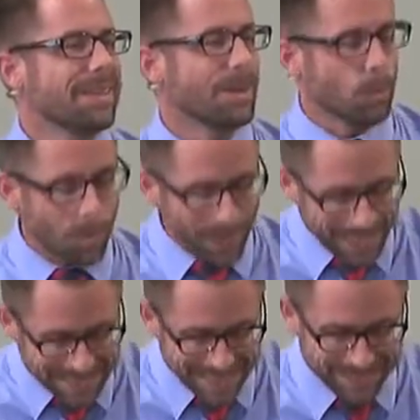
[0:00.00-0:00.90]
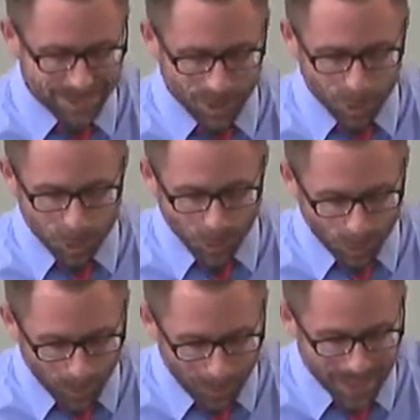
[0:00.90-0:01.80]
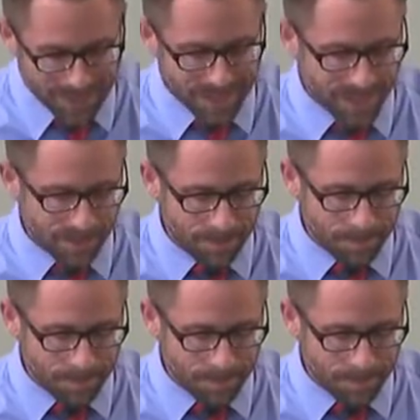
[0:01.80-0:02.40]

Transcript: The repentant, those who are repenting.